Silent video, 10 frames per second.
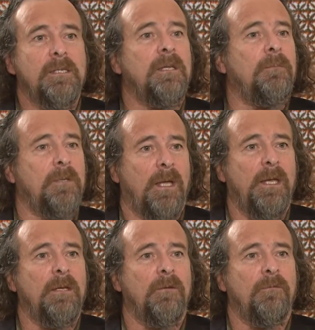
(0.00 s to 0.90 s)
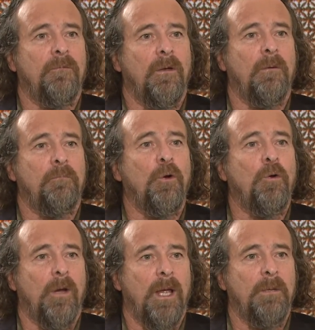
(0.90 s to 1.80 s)
some kind of
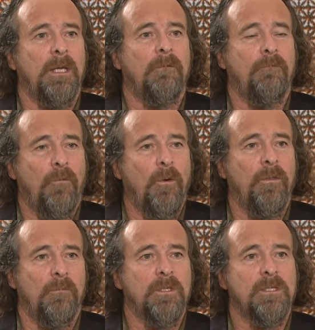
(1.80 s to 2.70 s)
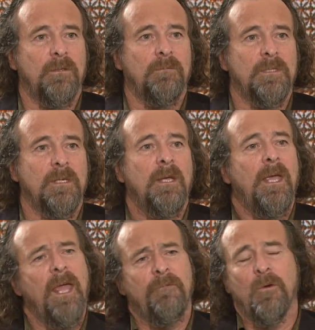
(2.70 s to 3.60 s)
programming for the Muslims
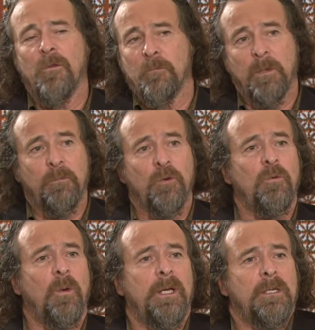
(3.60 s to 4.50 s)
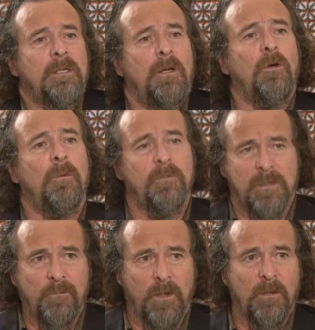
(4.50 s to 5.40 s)
and for other people who wanted to know
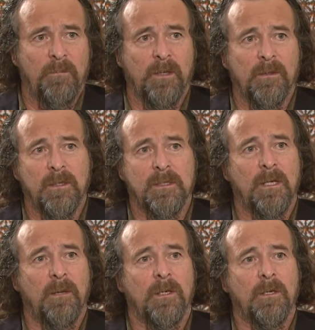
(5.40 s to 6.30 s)
something about the Islamic